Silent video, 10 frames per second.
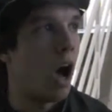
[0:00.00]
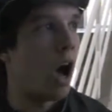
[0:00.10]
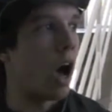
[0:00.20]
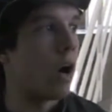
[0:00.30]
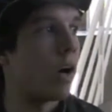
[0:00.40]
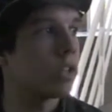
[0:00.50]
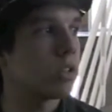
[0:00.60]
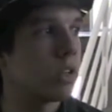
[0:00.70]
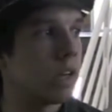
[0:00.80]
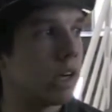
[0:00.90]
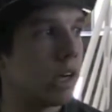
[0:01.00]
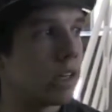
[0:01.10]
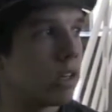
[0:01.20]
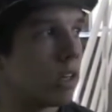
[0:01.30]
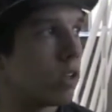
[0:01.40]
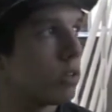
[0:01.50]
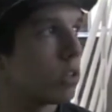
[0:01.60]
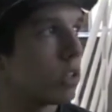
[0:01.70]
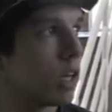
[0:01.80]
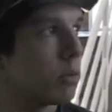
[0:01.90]
Actually, I don't know,
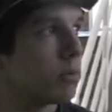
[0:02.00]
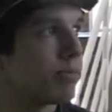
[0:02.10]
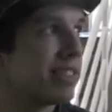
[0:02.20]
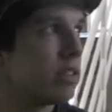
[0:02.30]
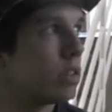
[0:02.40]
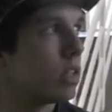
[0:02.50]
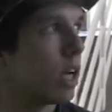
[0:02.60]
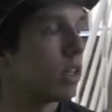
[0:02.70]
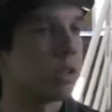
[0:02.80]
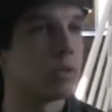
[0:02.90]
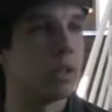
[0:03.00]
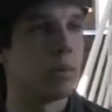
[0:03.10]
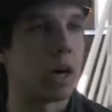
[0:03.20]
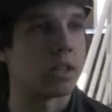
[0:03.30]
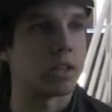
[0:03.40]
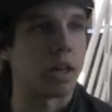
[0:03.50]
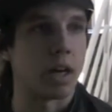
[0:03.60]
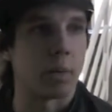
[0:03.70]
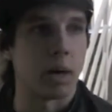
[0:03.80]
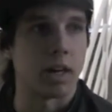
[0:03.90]
it's not really much,
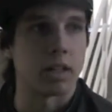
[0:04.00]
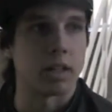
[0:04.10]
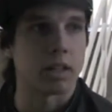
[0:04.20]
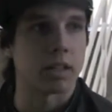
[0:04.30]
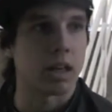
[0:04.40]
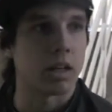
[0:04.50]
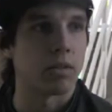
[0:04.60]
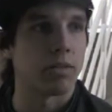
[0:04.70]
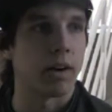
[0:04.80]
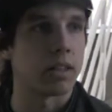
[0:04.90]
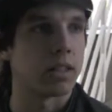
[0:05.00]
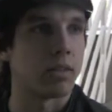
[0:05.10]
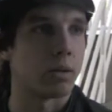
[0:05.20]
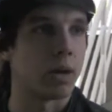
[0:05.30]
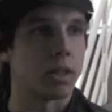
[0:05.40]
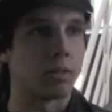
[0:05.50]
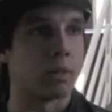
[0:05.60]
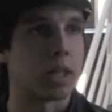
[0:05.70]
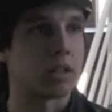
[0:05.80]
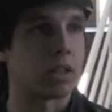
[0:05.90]
but it's kind of fun that everyone
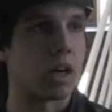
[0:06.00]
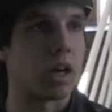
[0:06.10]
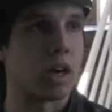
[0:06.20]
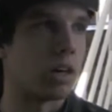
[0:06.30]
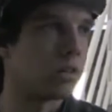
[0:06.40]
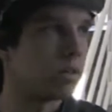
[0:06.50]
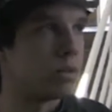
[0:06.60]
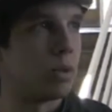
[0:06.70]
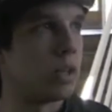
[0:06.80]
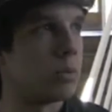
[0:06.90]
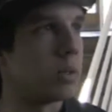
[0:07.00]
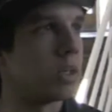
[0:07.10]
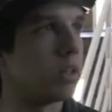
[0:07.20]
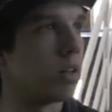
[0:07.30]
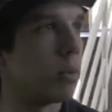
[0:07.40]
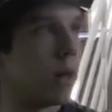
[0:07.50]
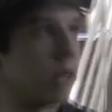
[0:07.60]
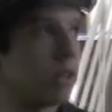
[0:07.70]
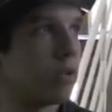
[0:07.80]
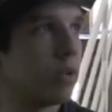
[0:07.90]
makes a really big deal about it.